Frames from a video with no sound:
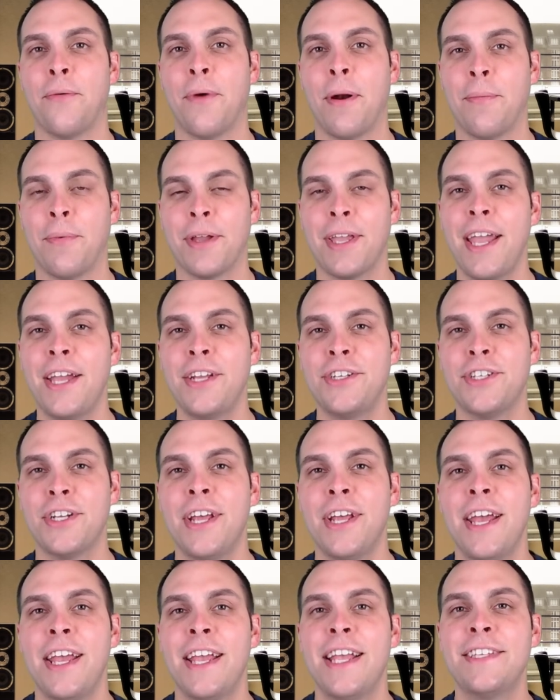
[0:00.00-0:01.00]

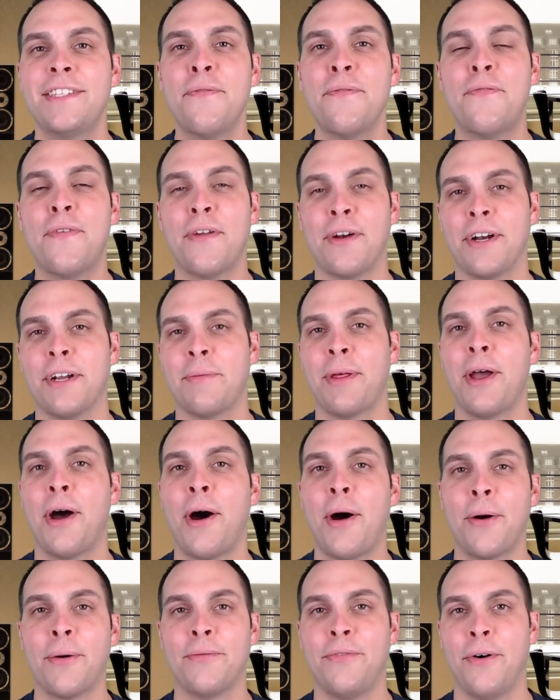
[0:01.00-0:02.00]
replication is invariably
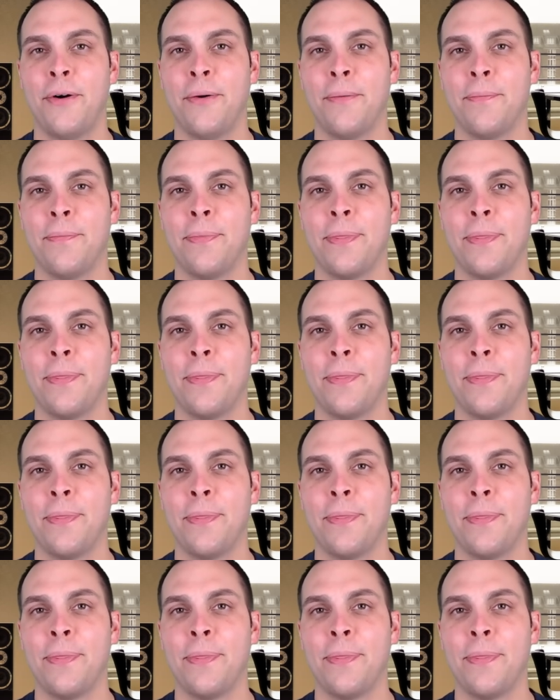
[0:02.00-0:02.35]
harmful.